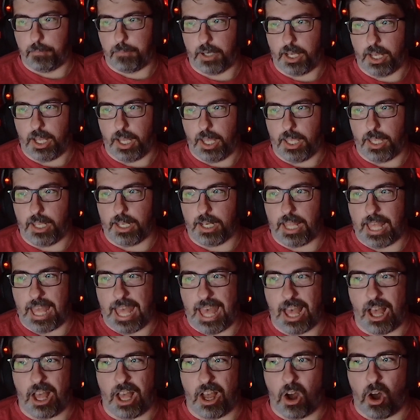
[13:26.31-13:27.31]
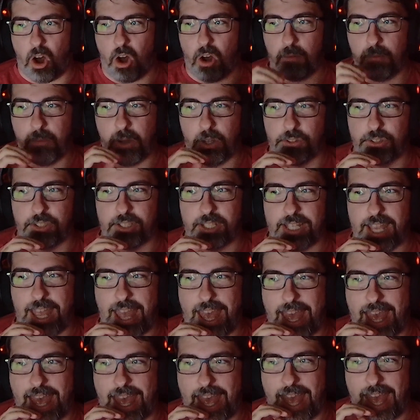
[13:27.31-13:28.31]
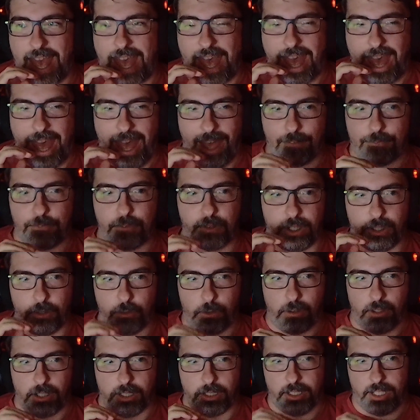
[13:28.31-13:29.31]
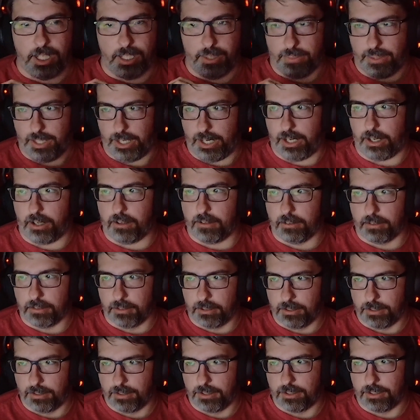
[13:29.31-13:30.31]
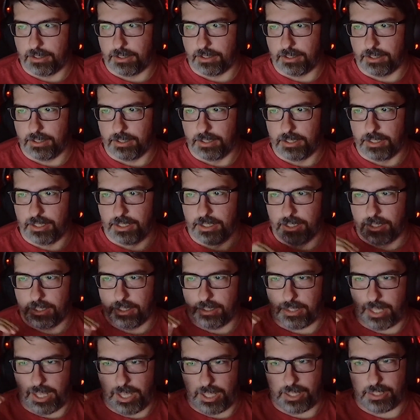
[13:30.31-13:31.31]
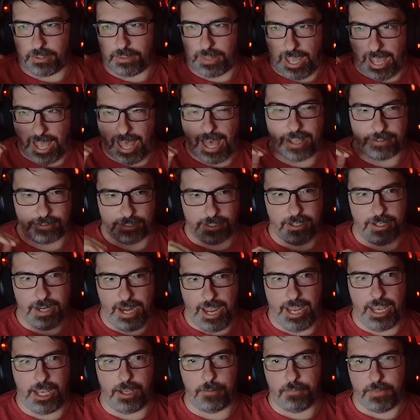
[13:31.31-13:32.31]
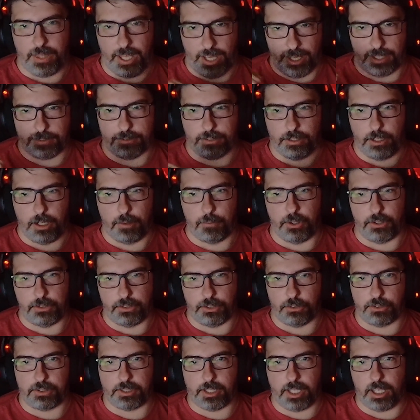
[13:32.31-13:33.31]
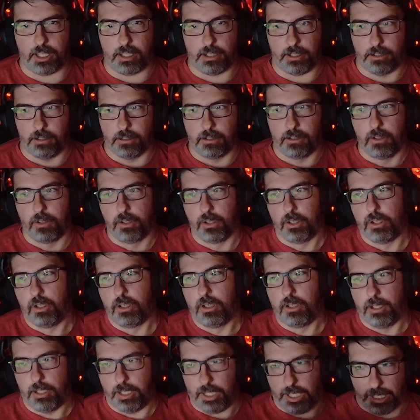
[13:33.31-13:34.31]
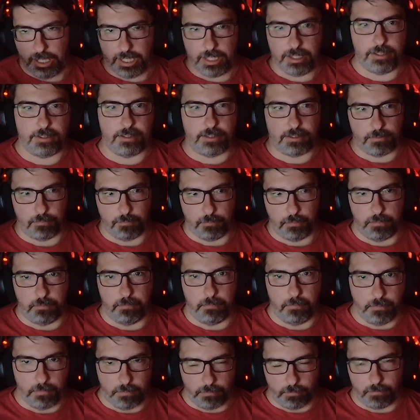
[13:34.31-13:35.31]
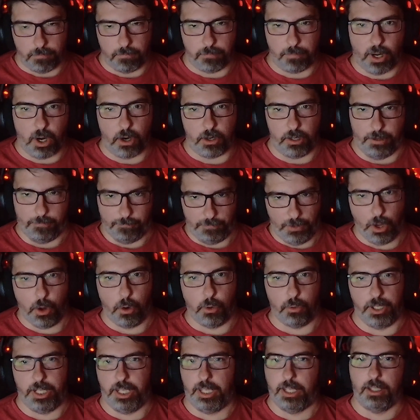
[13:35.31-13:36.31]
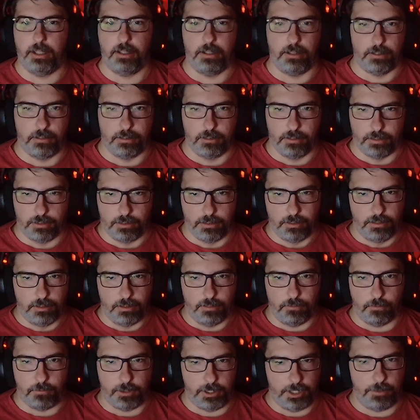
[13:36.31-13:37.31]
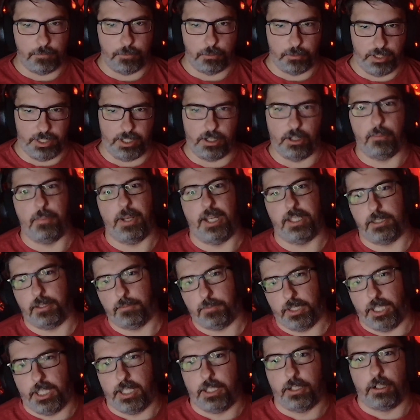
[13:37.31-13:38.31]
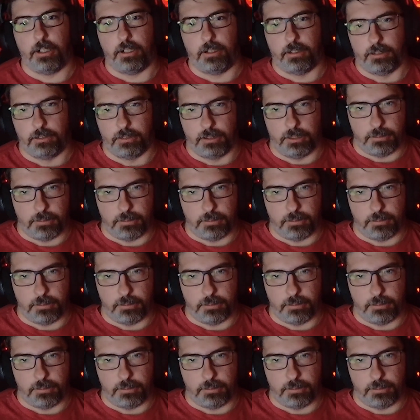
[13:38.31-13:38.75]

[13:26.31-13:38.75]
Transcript: But almost everyone there that has a name, that has a number associated, is part of Oni whenever we hear about them later.